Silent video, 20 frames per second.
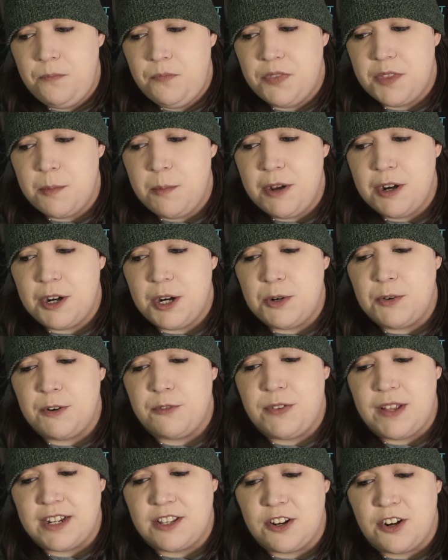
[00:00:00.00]
"The mirror
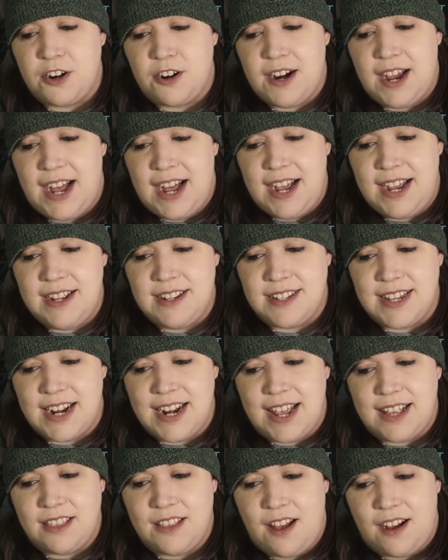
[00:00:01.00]
reflected her eyes, and
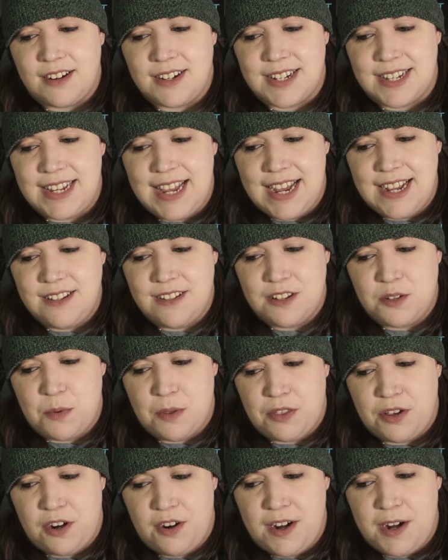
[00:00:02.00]
I locked gazes
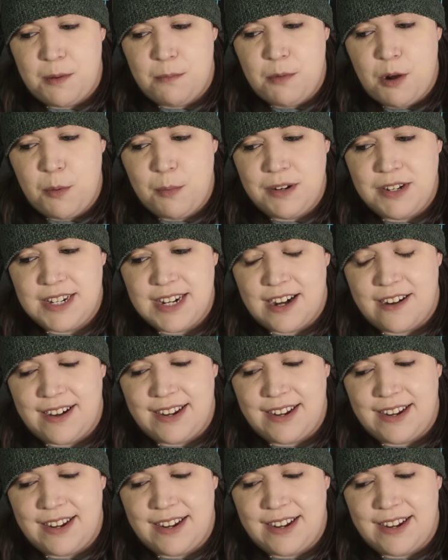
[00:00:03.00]
with her in a momentary